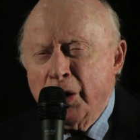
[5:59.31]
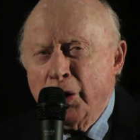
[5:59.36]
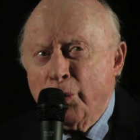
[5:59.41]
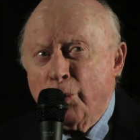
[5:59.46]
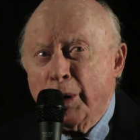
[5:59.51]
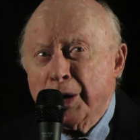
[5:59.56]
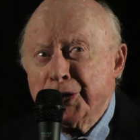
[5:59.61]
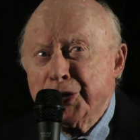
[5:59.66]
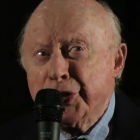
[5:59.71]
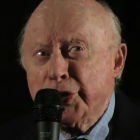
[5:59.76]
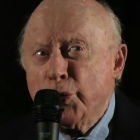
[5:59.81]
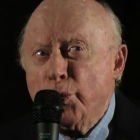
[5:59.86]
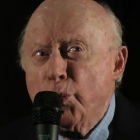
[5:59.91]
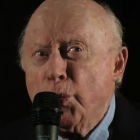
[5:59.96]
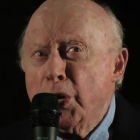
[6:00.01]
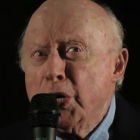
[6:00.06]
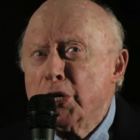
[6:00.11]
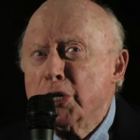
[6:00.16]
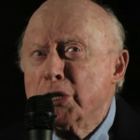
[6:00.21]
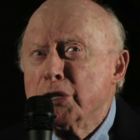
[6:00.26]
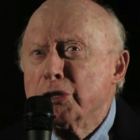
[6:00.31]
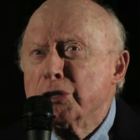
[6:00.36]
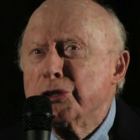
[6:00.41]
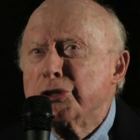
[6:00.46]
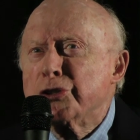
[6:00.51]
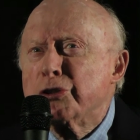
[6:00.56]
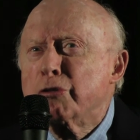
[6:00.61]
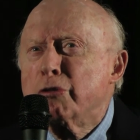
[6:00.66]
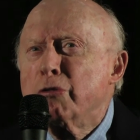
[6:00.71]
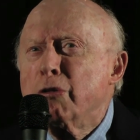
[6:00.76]
one of the
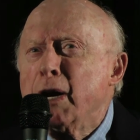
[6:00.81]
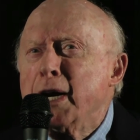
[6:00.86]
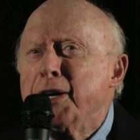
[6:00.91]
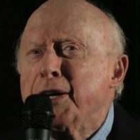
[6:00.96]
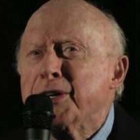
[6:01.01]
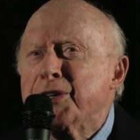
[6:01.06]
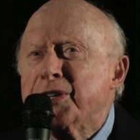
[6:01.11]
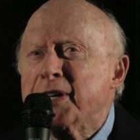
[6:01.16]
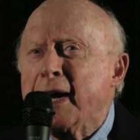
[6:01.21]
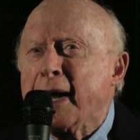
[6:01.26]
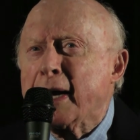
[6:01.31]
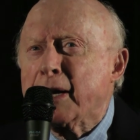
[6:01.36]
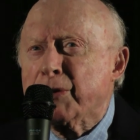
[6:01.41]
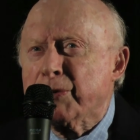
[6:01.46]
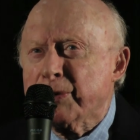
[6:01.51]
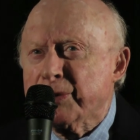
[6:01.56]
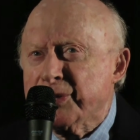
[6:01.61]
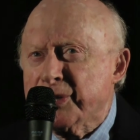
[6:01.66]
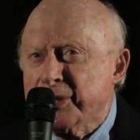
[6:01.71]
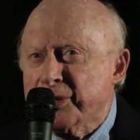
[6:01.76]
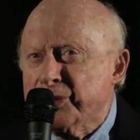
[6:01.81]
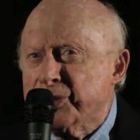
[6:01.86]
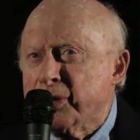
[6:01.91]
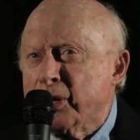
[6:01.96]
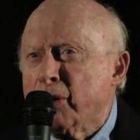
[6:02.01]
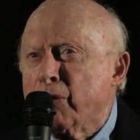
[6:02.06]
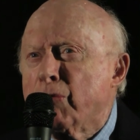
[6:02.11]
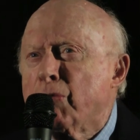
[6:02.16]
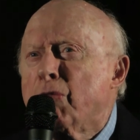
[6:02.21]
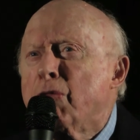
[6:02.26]
world's greatest actresses,
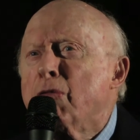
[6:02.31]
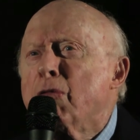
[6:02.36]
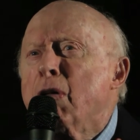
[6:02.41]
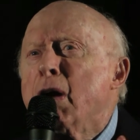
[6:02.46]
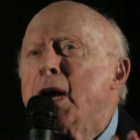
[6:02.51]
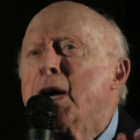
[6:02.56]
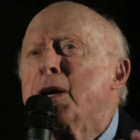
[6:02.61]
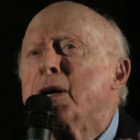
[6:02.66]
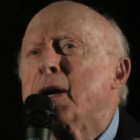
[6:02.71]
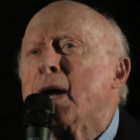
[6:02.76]
a great